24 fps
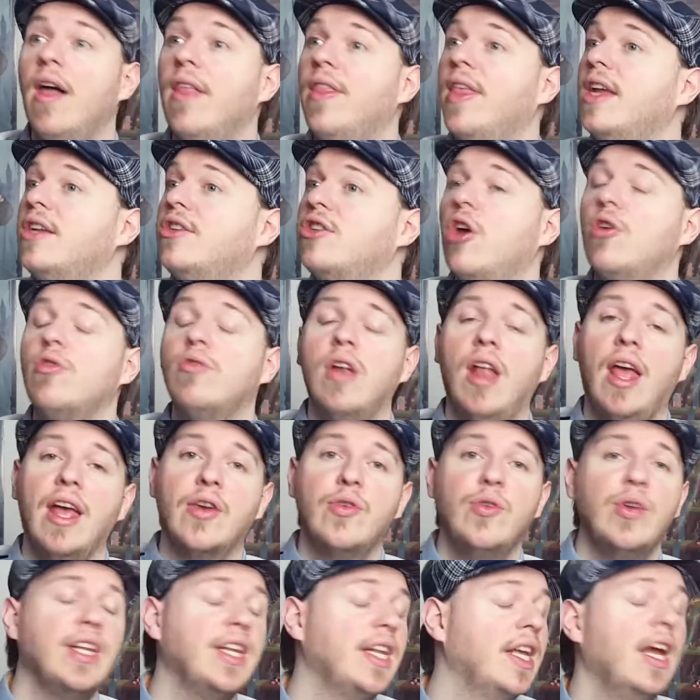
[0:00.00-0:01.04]
They don't
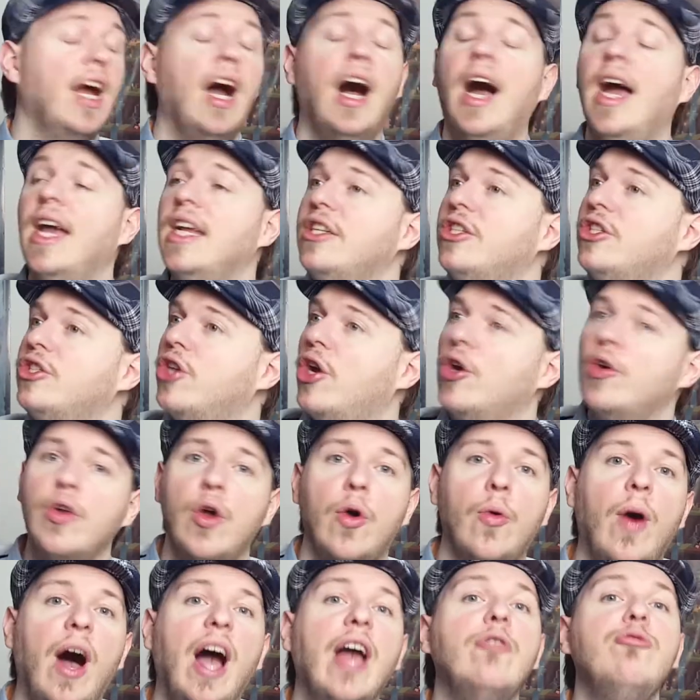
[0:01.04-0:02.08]
like reading. I don't
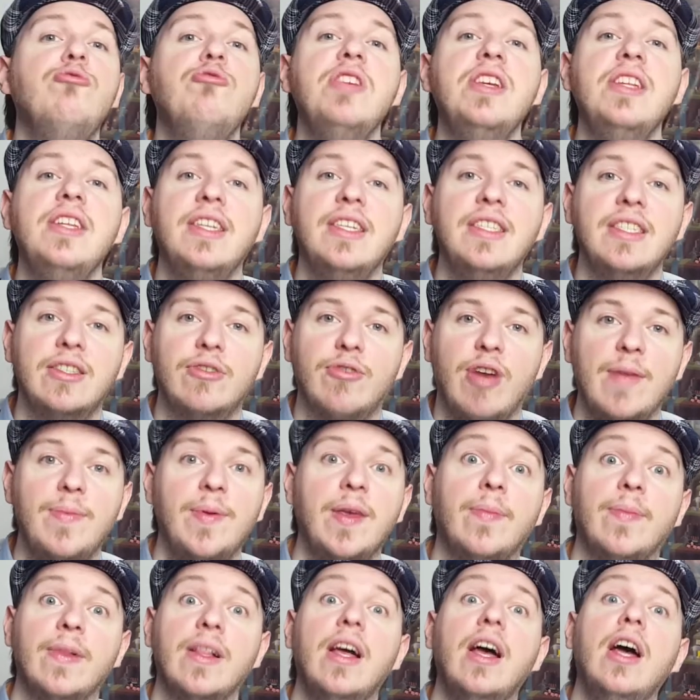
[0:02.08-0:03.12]
know why. Reading is great,
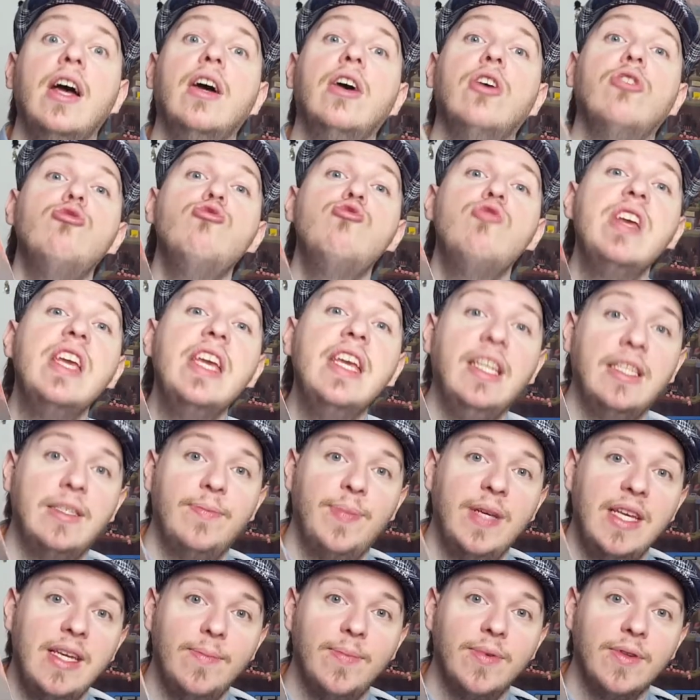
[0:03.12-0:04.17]
people. Read,
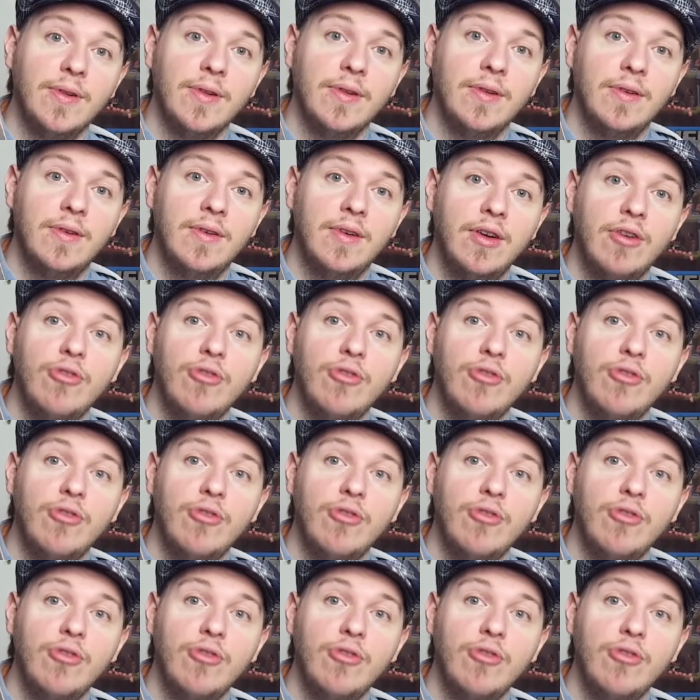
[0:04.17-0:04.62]
people.